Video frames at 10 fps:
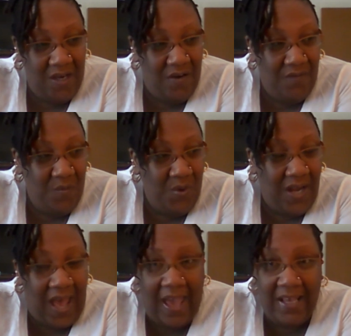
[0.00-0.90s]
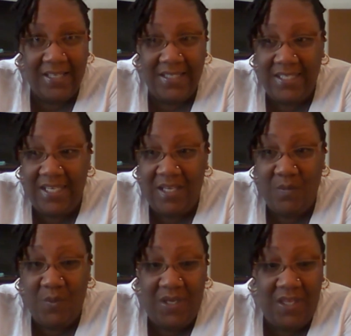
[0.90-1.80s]
of what I
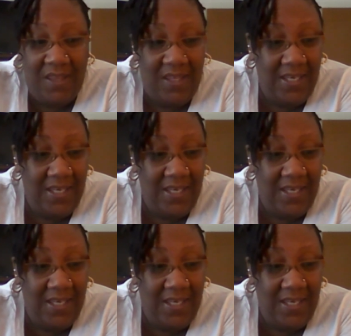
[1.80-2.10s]
contend with